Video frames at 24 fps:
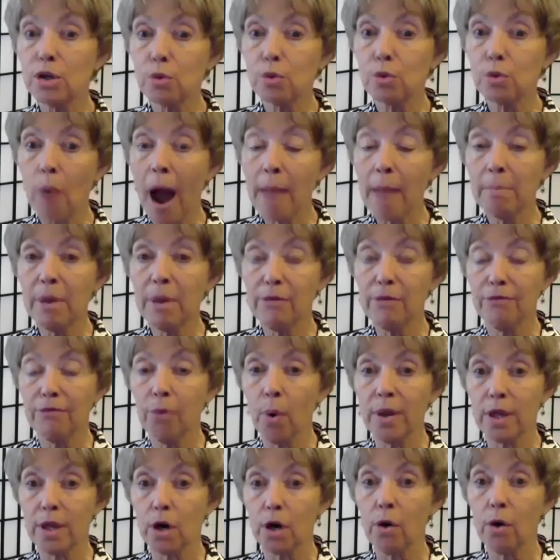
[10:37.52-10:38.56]
it was right
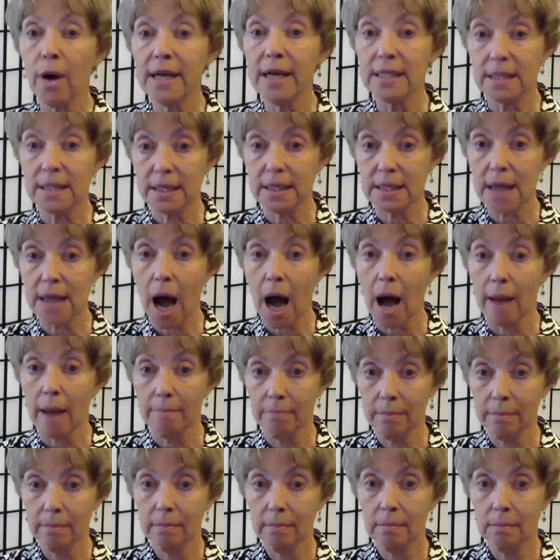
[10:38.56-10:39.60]
before the crazy
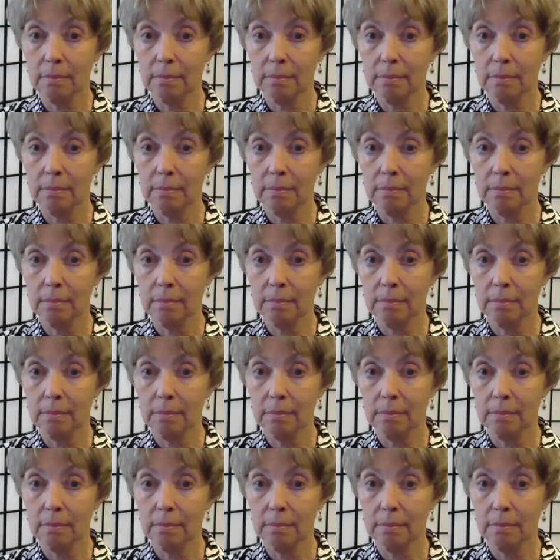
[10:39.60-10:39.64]
time.